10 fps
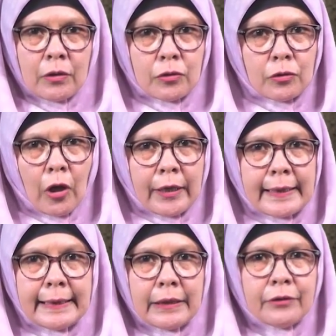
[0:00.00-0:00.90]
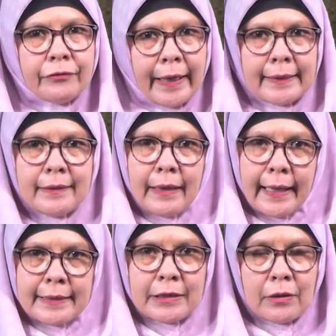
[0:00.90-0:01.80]
do not really affect the
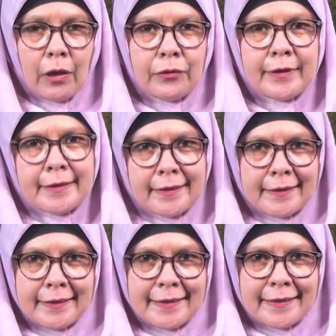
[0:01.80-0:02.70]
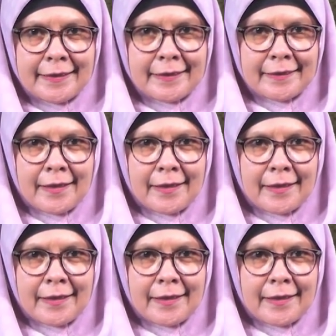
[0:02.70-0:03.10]
rest of the sentence.